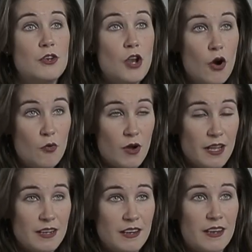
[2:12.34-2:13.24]
No
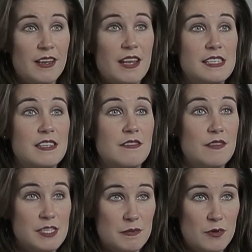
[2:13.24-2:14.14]
one is
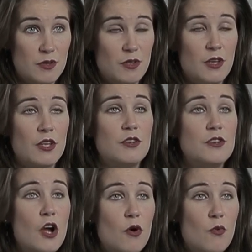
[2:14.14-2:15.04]
invisible.
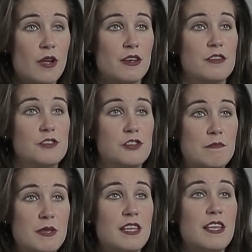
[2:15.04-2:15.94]
No one
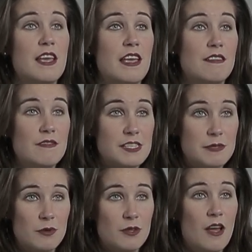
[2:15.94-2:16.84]
should be
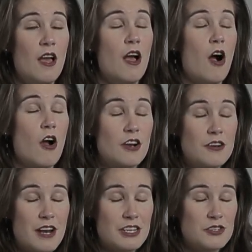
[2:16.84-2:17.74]
invisible. Our
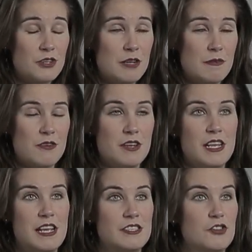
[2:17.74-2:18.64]
international
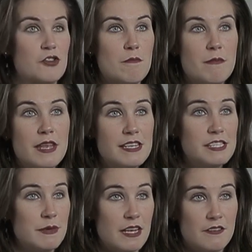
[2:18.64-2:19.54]
community is a
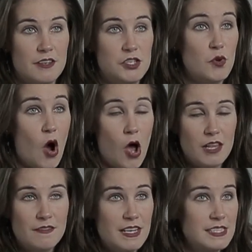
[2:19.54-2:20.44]
tremendous benefit to
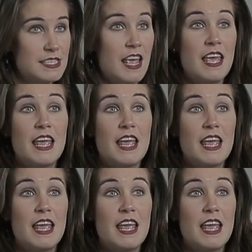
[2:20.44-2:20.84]
all of us